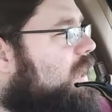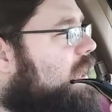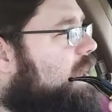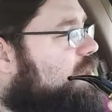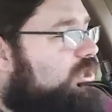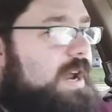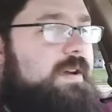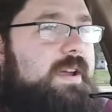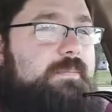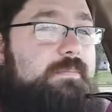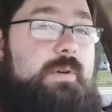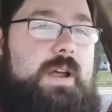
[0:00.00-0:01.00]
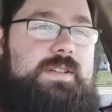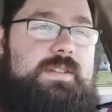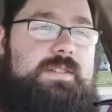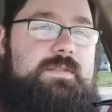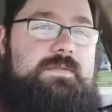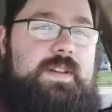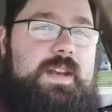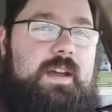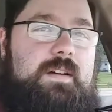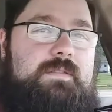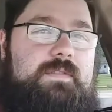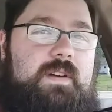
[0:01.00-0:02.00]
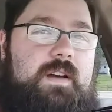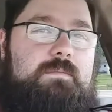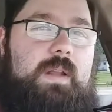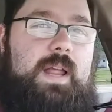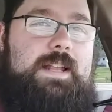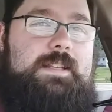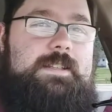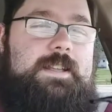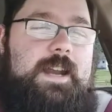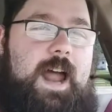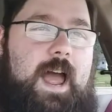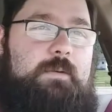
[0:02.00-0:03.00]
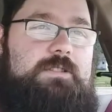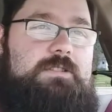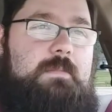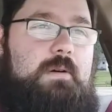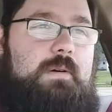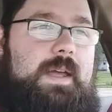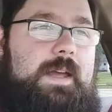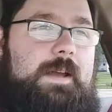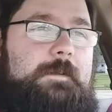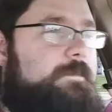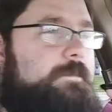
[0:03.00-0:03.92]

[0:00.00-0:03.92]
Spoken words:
sharing impressions of of blends that I was smoking,